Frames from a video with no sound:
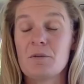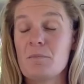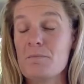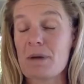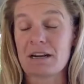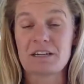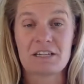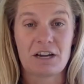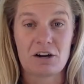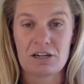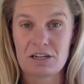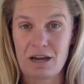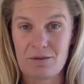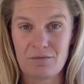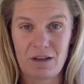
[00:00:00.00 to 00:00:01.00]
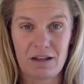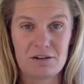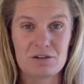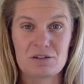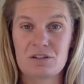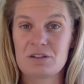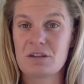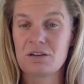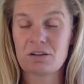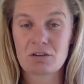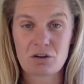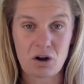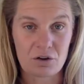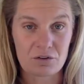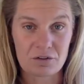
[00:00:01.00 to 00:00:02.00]
monetary type values,
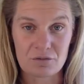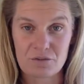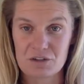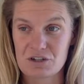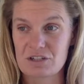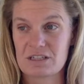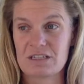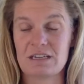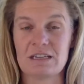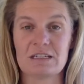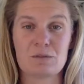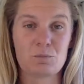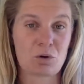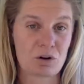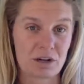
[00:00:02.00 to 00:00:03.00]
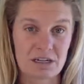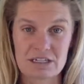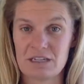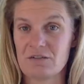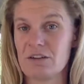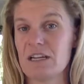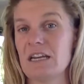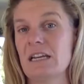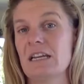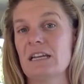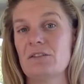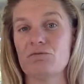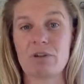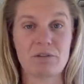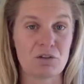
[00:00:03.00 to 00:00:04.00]
cost efficiencies,
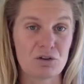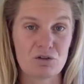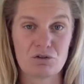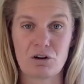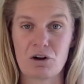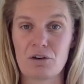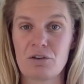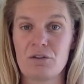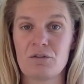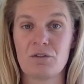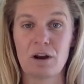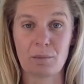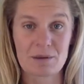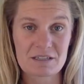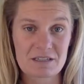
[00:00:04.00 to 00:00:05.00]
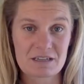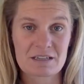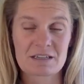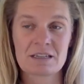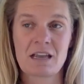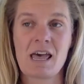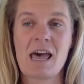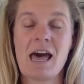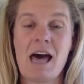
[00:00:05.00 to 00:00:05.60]
productivity, revenue growth for our business,